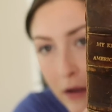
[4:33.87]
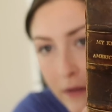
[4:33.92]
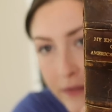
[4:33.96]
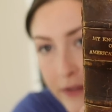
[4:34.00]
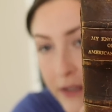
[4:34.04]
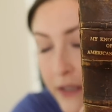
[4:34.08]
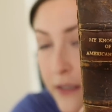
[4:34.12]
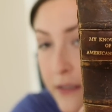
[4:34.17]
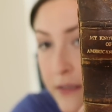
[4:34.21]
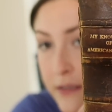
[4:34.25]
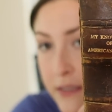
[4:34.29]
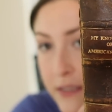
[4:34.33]
on
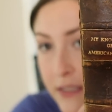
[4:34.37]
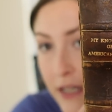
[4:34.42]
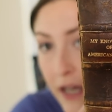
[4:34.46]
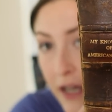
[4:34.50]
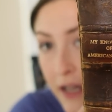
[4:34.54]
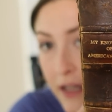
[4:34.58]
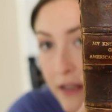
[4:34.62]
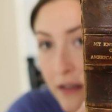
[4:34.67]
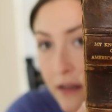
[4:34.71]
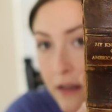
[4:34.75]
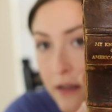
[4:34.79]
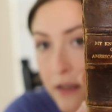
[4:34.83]
the
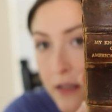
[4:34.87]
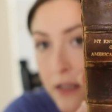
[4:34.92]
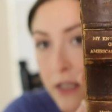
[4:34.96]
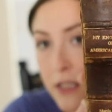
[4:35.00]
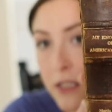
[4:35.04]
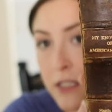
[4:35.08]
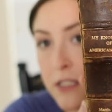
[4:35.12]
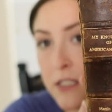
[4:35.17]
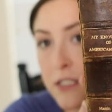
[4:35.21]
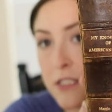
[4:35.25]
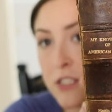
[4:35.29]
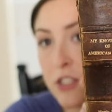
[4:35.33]
inside,
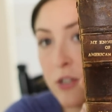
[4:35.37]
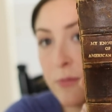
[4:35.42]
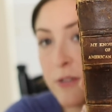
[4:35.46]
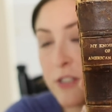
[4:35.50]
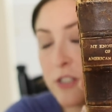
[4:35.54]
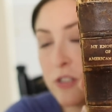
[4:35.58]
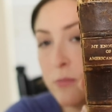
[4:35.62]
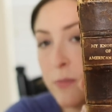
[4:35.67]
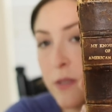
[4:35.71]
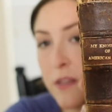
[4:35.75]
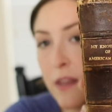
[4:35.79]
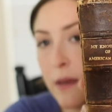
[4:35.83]
so I'm
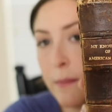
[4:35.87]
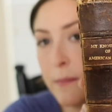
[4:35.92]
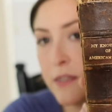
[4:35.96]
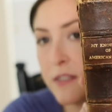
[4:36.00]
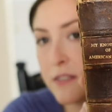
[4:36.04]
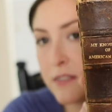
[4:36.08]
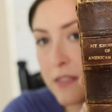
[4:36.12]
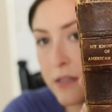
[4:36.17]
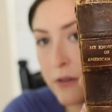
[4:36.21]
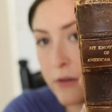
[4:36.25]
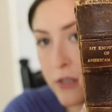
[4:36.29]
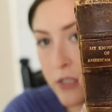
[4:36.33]
assuming that
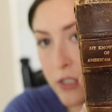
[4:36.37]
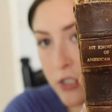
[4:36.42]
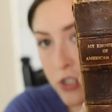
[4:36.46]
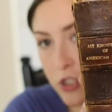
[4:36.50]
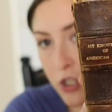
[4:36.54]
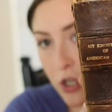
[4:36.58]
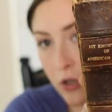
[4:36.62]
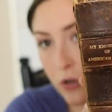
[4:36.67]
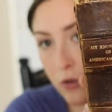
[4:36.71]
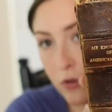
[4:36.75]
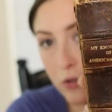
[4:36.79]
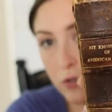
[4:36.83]
means they're a
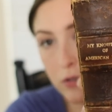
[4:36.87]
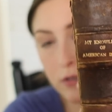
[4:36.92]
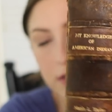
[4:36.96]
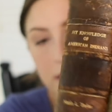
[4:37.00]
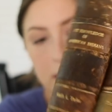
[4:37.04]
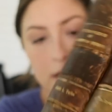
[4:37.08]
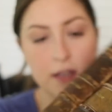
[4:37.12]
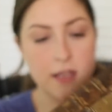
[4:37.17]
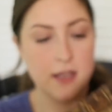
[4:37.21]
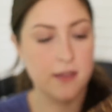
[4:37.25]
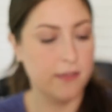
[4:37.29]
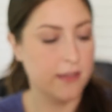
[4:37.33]
journal,
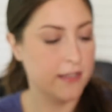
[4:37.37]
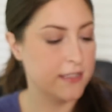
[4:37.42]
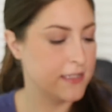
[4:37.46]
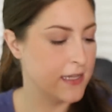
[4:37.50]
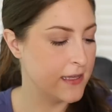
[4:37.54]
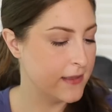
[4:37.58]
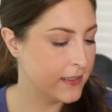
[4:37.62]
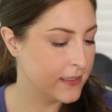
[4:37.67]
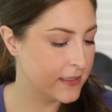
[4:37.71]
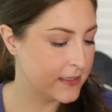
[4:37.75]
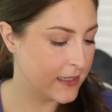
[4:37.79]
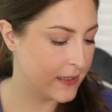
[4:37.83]
and they
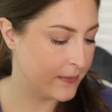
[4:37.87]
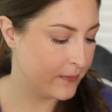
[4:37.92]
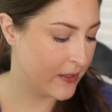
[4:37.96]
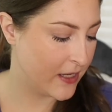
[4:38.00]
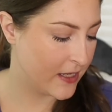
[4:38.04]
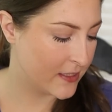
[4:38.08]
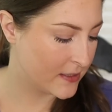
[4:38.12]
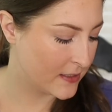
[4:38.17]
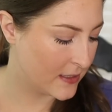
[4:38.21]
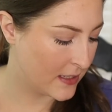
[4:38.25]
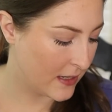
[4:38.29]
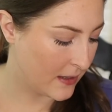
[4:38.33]
say the same
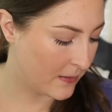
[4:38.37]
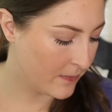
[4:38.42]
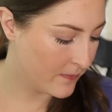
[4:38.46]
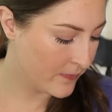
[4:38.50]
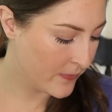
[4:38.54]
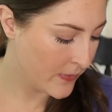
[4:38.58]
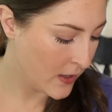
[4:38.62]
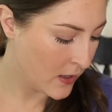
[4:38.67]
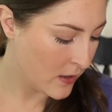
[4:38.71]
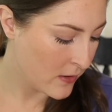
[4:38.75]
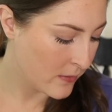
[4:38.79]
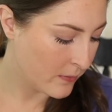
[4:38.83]
last name,
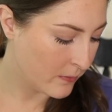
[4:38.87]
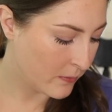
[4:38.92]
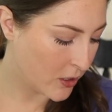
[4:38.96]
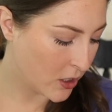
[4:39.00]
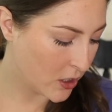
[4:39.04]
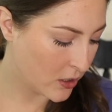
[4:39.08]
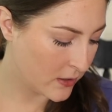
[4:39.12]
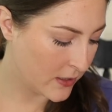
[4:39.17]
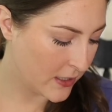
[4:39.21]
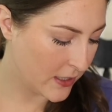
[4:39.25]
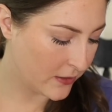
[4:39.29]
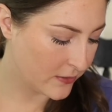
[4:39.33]

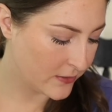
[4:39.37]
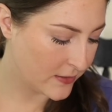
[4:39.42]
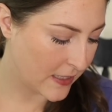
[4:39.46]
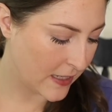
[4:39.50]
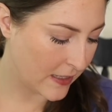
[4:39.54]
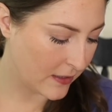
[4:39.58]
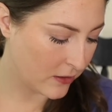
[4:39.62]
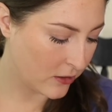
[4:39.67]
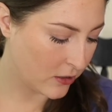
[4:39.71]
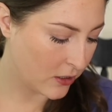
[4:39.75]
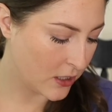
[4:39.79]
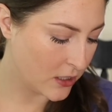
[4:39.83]
Martin L.
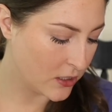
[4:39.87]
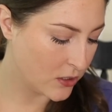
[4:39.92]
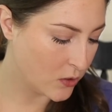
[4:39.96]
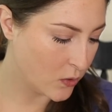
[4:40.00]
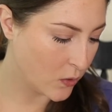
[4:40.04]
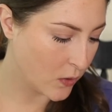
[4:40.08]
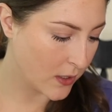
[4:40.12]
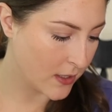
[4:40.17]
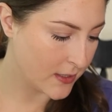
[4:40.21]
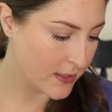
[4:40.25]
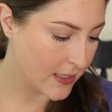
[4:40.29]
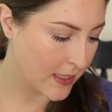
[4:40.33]
Taylor and
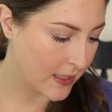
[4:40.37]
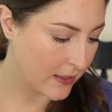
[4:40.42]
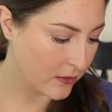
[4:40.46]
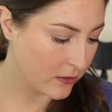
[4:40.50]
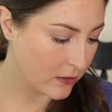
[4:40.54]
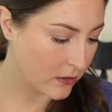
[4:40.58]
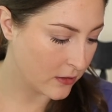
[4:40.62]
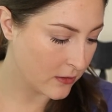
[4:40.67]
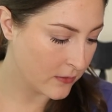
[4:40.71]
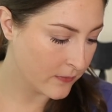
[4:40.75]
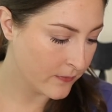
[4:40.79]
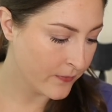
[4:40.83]
Dora
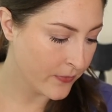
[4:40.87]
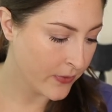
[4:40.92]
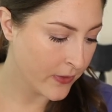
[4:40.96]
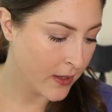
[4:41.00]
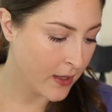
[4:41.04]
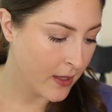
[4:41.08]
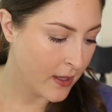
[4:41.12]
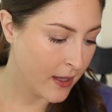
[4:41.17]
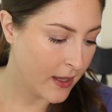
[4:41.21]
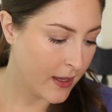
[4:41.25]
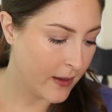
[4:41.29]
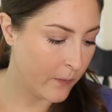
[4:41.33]
Taylor.
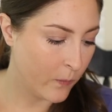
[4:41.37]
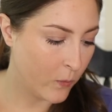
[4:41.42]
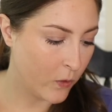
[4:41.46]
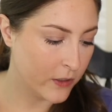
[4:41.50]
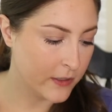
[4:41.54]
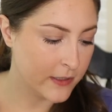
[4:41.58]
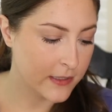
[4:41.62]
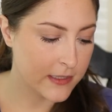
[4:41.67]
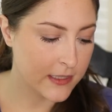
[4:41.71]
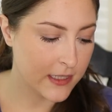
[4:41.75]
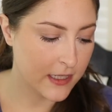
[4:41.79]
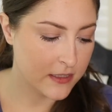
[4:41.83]
And
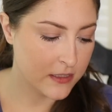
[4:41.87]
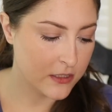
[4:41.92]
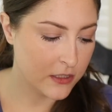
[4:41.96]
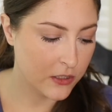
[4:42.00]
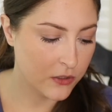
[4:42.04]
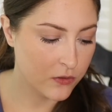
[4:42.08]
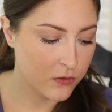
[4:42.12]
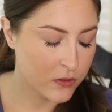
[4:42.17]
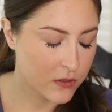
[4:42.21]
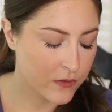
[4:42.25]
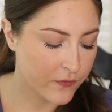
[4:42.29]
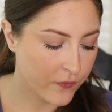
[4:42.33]
one says
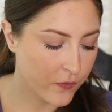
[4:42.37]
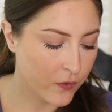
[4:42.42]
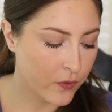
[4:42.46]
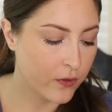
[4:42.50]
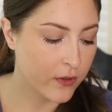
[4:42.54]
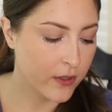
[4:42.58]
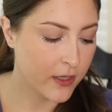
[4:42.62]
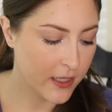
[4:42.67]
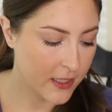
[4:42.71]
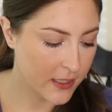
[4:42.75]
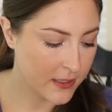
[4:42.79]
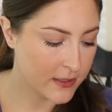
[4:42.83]

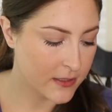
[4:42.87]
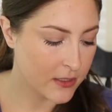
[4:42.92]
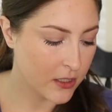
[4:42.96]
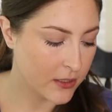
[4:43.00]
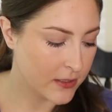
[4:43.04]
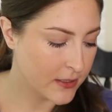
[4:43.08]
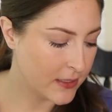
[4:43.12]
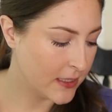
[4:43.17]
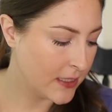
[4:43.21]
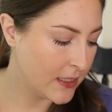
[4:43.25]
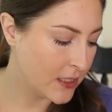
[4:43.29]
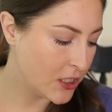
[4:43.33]
useful hints
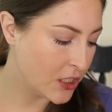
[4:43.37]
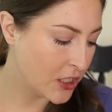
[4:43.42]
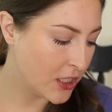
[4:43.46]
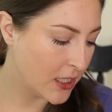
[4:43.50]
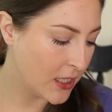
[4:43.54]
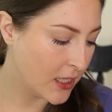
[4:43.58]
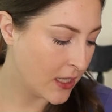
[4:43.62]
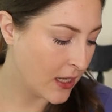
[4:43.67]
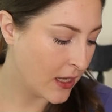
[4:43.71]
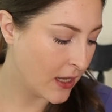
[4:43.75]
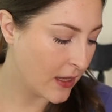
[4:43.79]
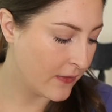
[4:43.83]
on
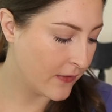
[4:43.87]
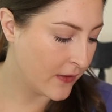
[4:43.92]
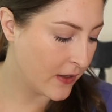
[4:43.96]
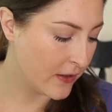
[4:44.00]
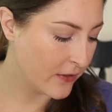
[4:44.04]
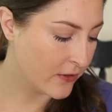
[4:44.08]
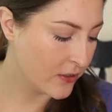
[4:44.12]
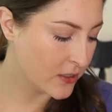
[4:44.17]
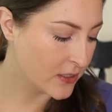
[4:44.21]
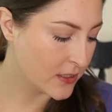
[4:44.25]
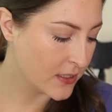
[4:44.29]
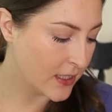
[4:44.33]
teaching, and the
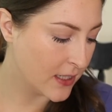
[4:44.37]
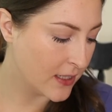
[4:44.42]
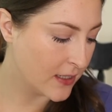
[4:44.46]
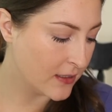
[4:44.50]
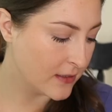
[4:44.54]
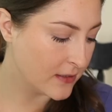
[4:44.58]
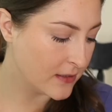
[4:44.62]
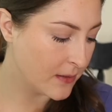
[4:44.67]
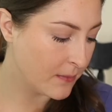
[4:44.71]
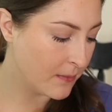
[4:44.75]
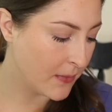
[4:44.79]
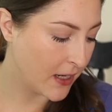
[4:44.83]
other
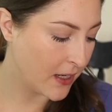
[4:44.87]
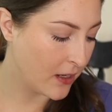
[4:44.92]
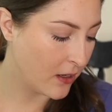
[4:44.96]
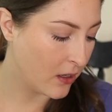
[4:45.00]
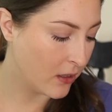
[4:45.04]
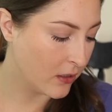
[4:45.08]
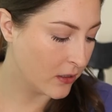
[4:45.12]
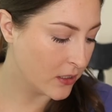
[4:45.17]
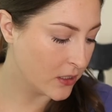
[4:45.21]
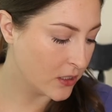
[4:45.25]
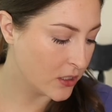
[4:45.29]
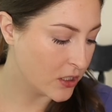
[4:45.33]
says my
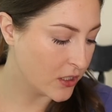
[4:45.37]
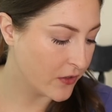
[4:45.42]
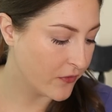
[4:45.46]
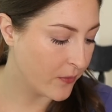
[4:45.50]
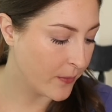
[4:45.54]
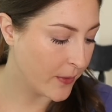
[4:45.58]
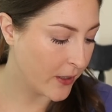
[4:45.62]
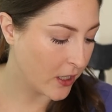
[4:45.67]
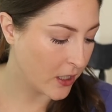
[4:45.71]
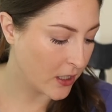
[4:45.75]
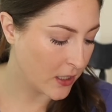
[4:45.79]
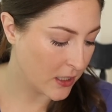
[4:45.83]
knowledge of
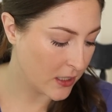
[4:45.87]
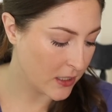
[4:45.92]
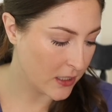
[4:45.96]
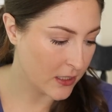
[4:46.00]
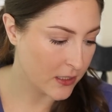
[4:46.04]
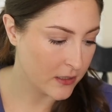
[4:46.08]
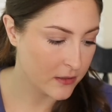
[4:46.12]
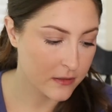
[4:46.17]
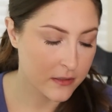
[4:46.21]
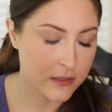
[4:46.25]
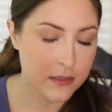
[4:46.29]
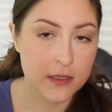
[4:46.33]
American
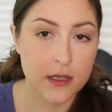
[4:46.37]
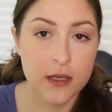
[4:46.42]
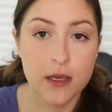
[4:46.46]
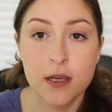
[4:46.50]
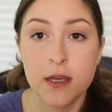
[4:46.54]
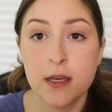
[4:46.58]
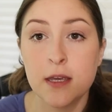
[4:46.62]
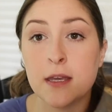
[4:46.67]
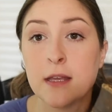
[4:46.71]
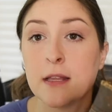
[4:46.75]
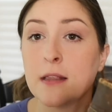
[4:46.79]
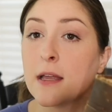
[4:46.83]
Indians.
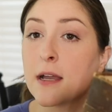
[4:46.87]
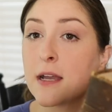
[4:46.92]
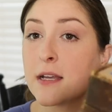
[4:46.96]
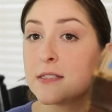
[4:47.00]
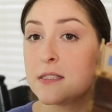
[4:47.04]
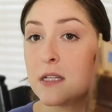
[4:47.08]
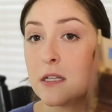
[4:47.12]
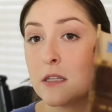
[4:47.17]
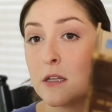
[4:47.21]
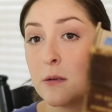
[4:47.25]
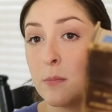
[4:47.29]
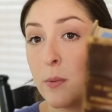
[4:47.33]
Like I
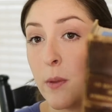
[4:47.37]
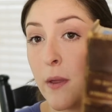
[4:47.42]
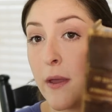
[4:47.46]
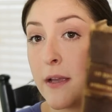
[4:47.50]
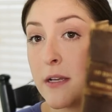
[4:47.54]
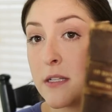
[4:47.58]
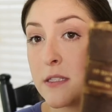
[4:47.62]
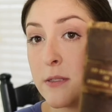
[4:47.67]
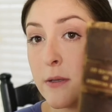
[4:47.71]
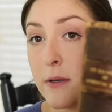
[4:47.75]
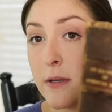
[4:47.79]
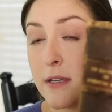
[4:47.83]
said, they're
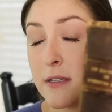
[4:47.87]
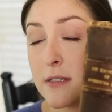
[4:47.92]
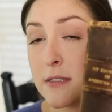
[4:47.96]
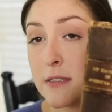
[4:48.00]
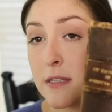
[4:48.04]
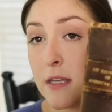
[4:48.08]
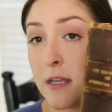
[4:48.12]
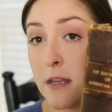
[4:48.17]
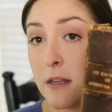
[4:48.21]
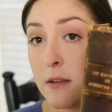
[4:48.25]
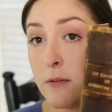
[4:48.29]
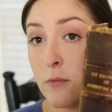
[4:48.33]
blank, so I guess
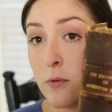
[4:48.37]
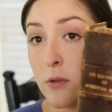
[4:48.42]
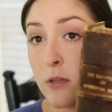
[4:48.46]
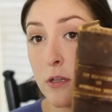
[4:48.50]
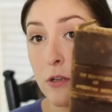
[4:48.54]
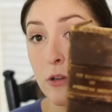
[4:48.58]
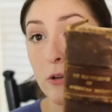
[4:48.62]
they didn't really